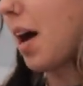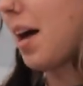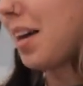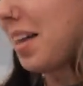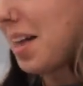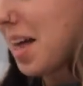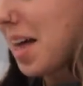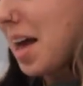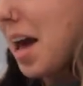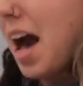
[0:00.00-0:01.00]
I
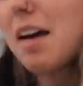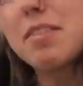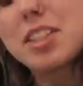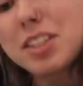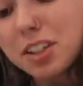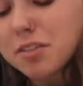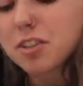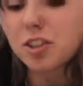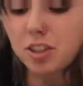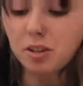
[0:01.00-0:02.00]
have a silver
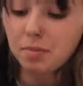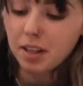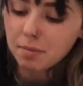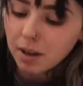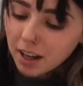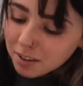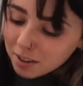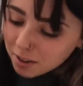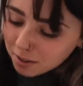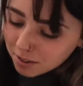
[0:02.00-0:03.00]
Sharpie, but I
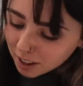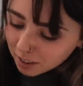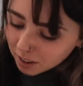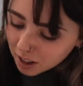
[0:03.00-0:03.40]
don't know if that'll,